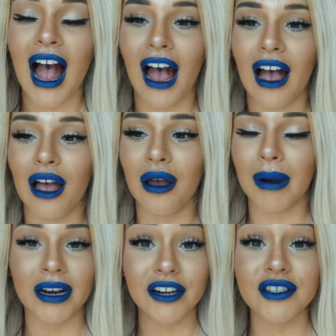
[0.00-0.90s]

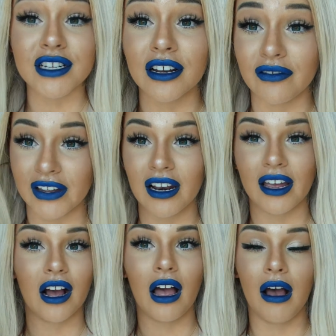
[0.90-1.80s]
um, and I love it
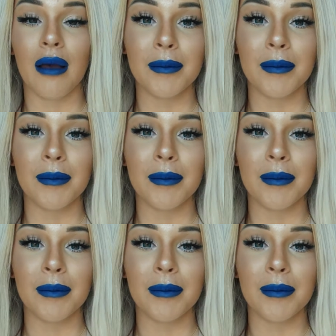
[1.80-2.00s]
like I,